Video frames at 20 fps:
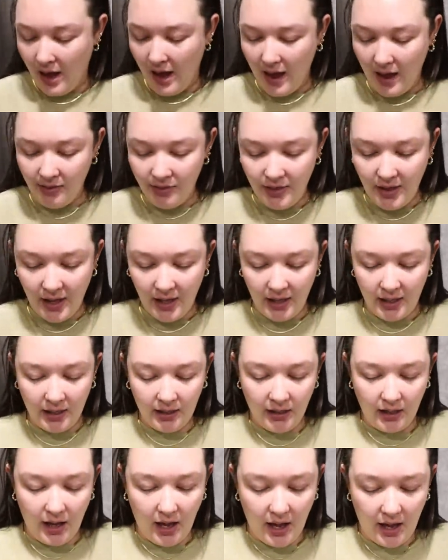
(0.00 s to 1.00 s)
And then
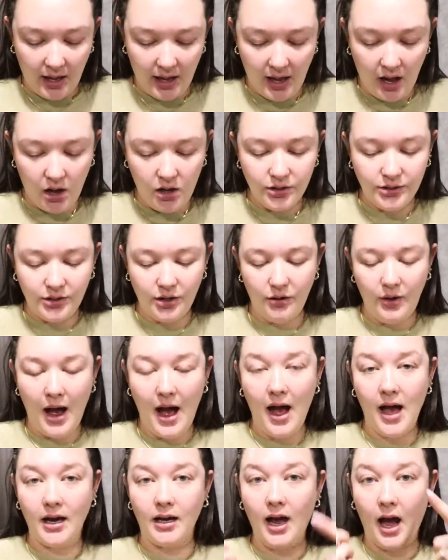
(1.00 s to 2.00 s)
I also
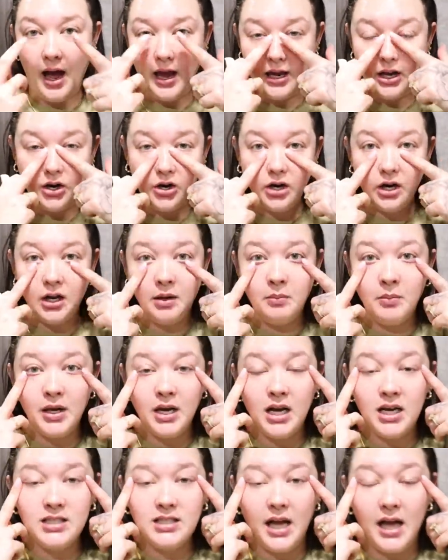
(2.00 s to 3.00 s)
add eye cream
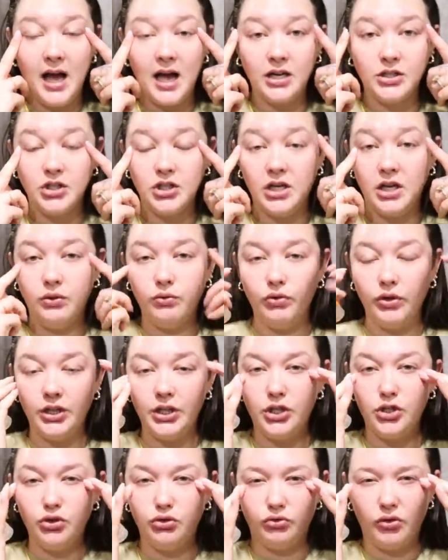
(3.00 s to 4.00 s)
because I actually get
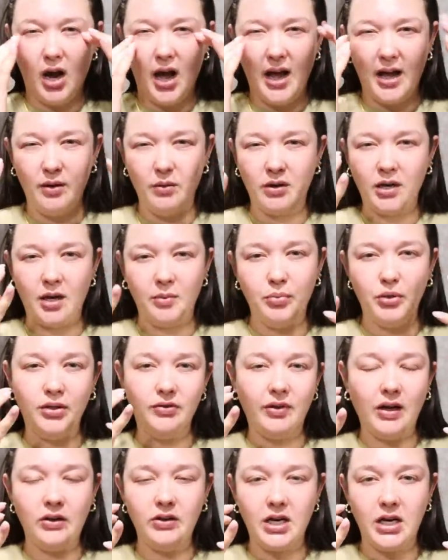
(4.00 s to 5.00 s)
really dry when I
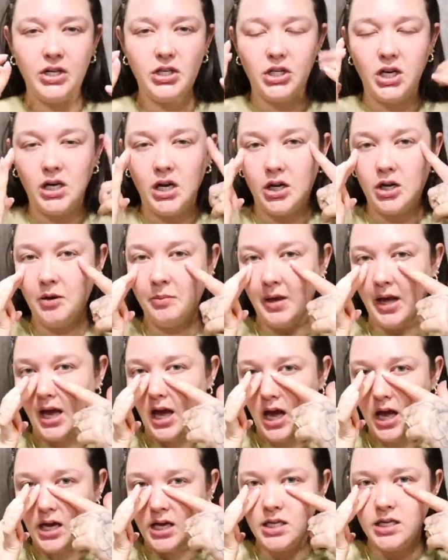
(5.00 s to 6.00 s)
put foundation under my
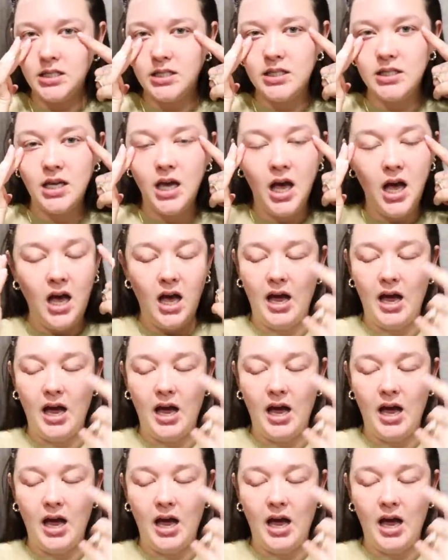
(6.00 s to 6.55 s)
eyes.